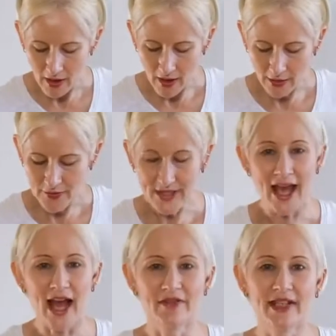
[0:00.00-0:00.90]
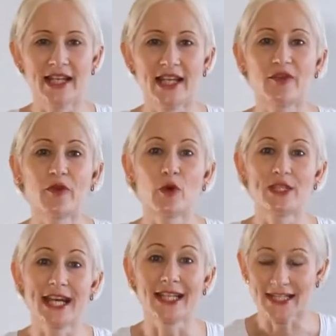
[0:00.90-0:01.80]
I also have in here 4
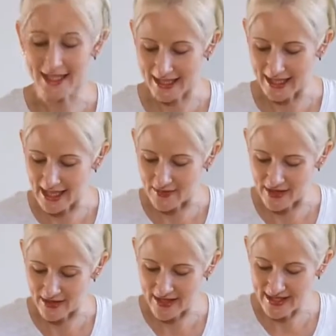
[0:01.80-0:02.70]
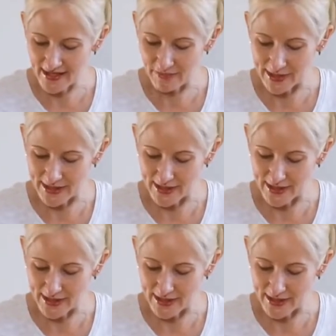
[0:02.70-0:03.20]
gelatin leaves. Now these have been